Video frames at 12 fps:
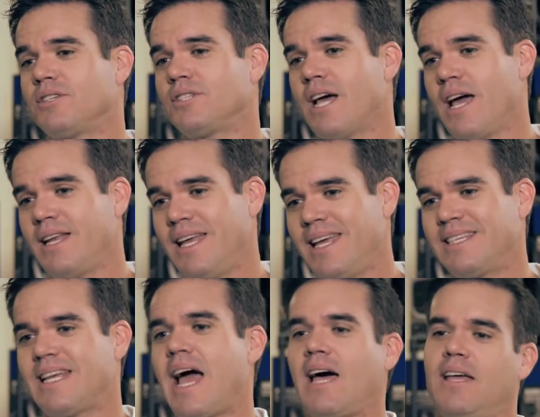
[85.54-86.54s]
designed
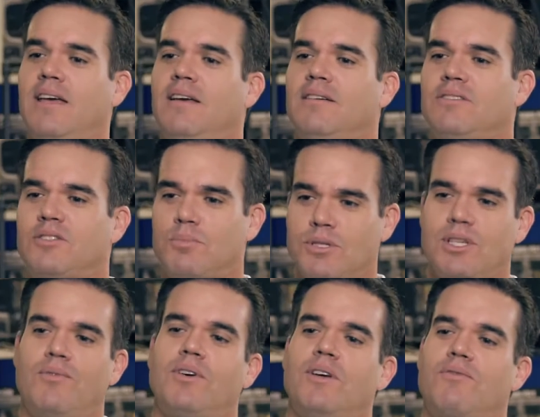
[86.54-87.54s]

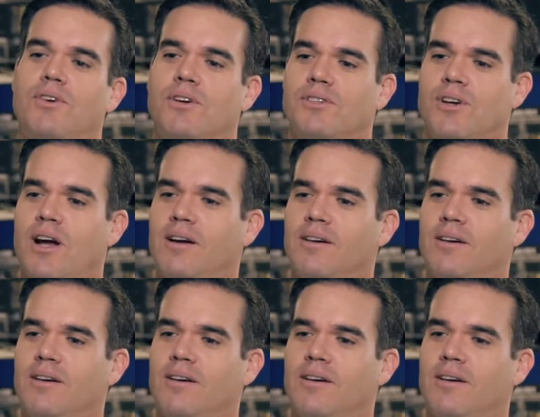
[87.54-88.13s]
specifically for your truck.